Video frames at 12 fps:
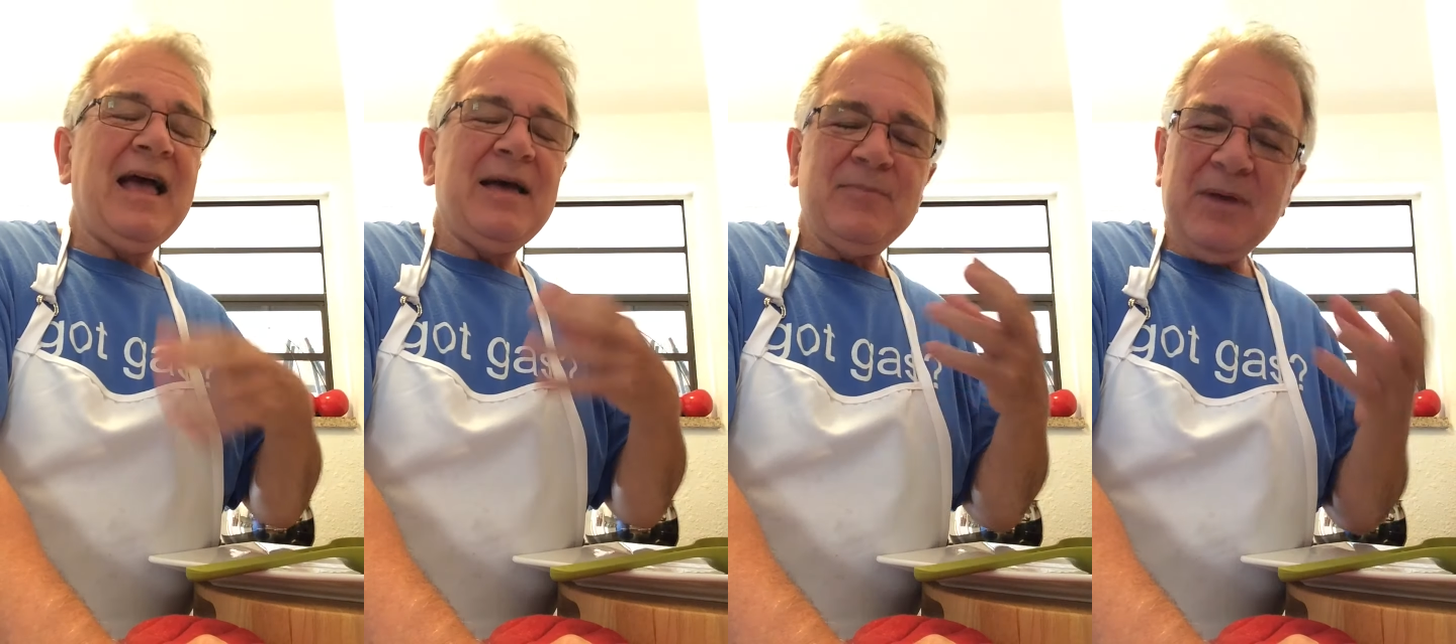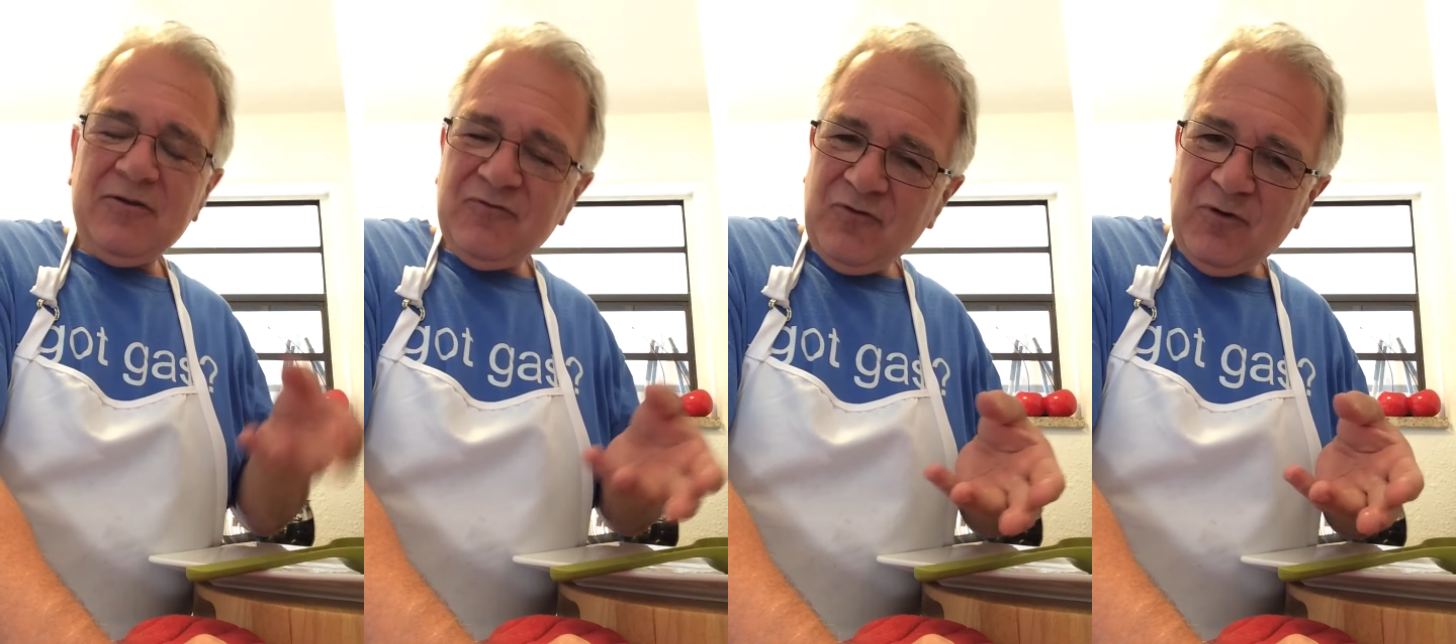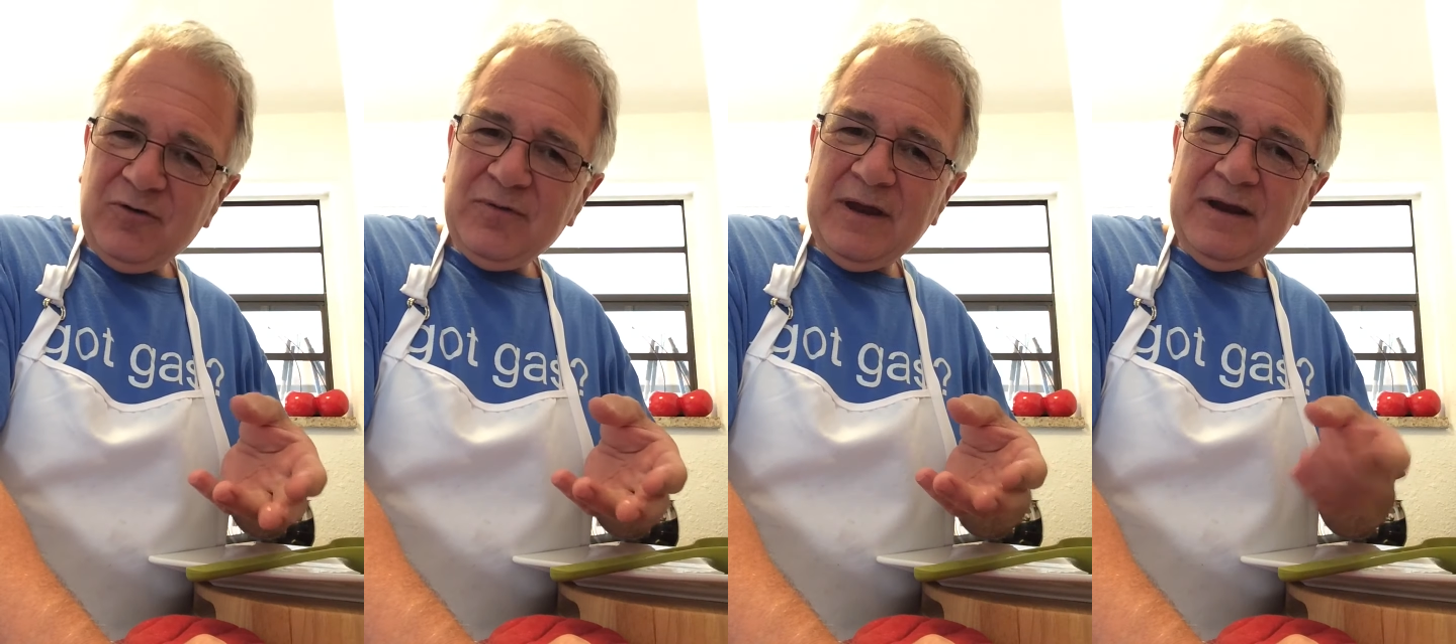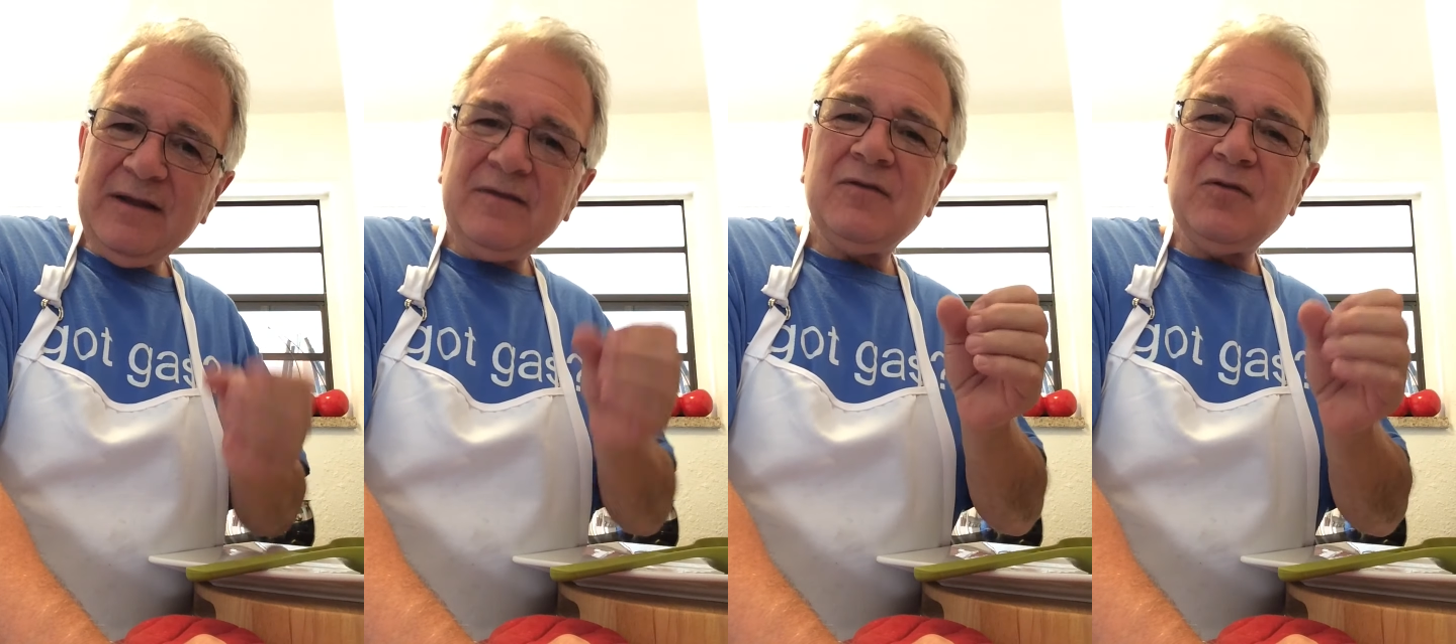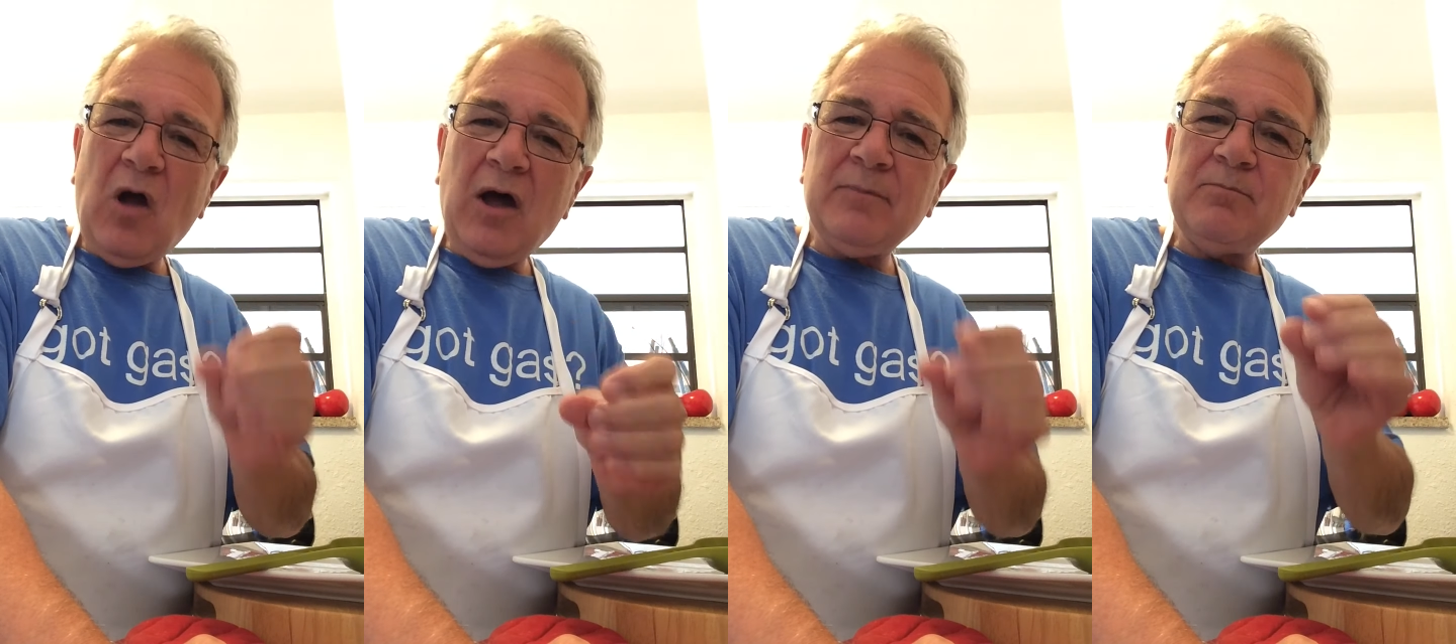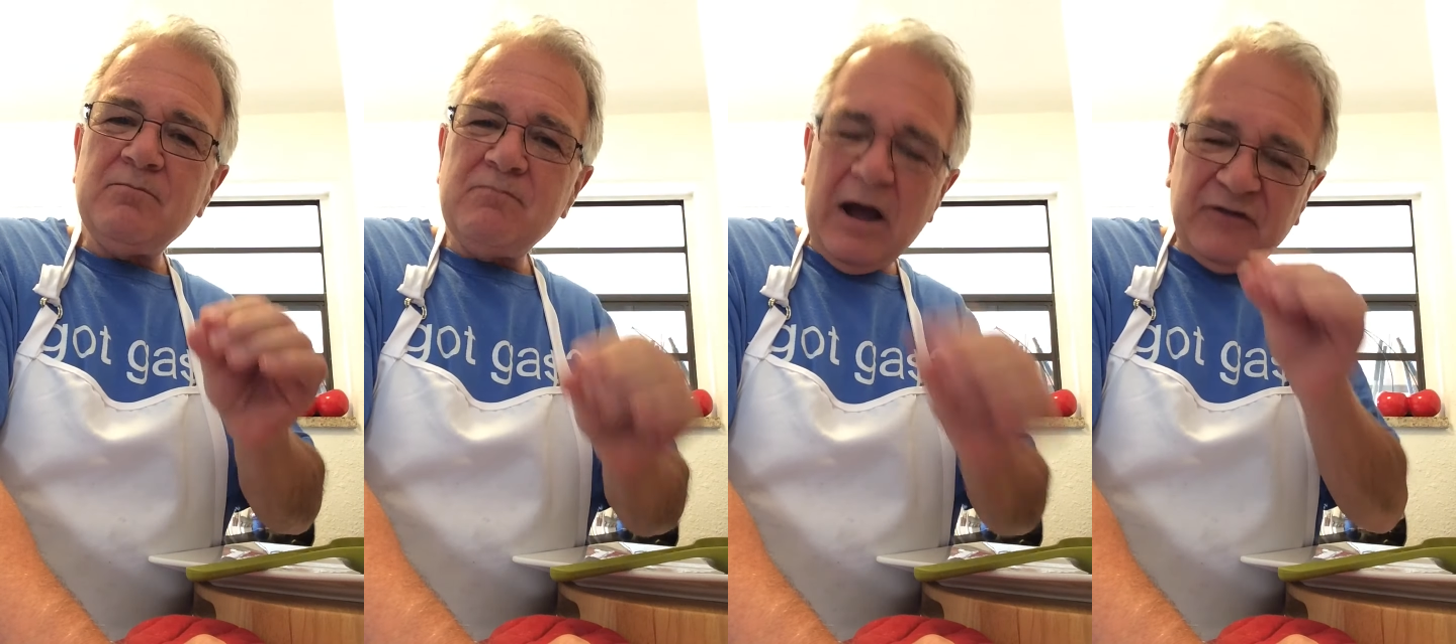and make sure that it's not
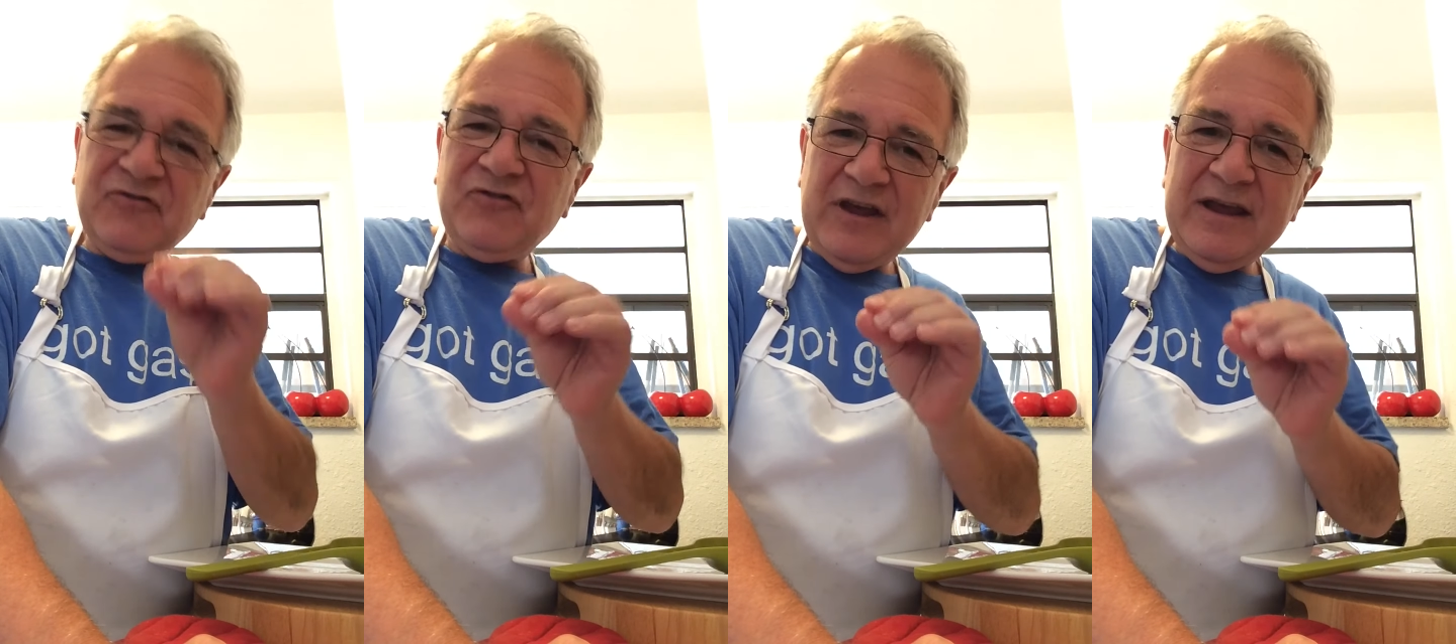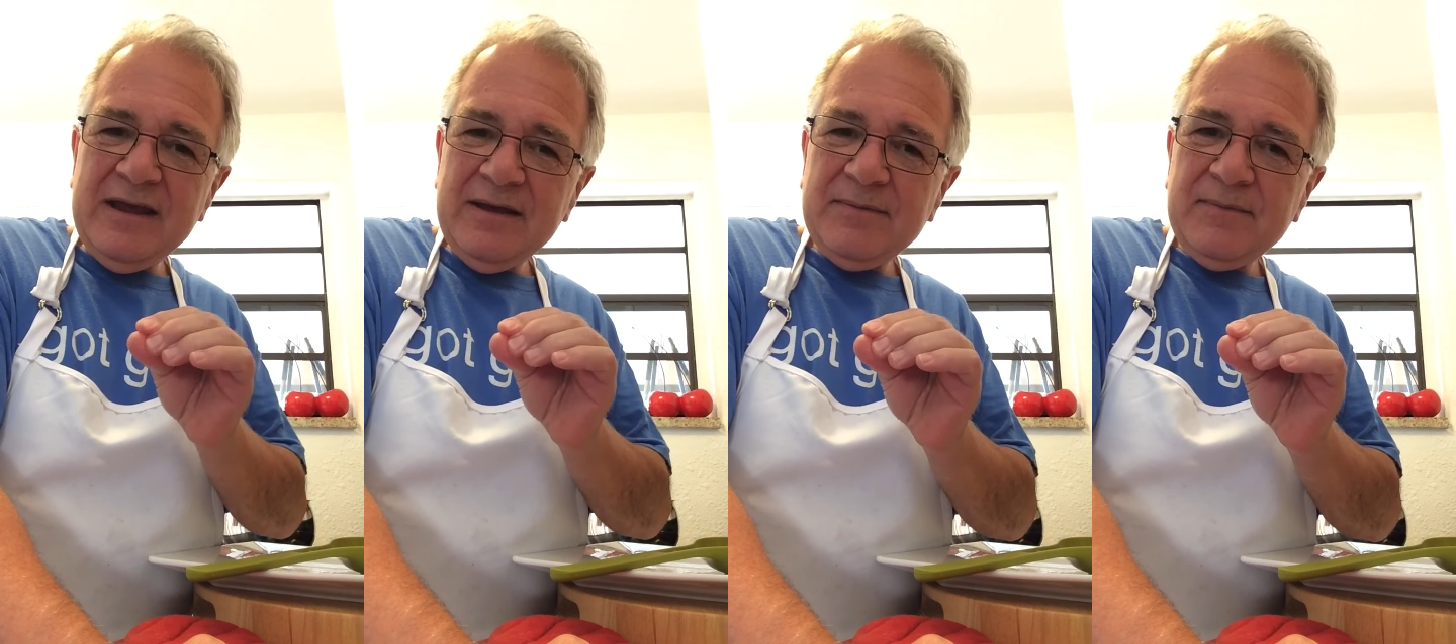mushy.